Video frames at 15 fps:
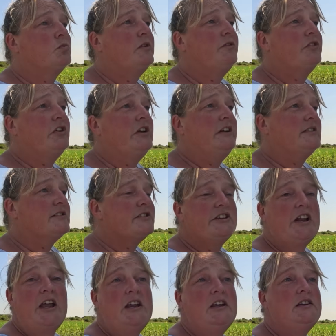We've seen
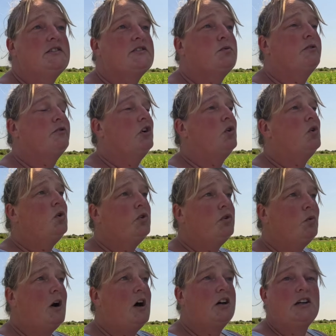snakes, we've got all the
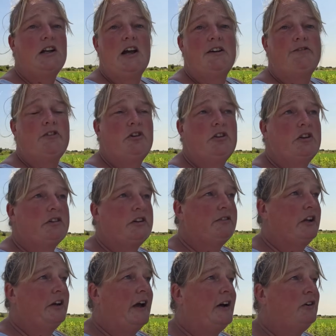wildlife on the
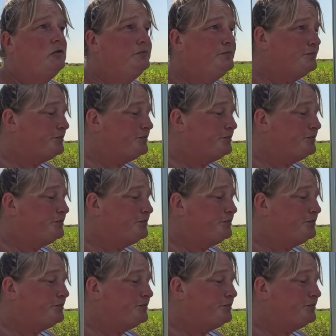canal.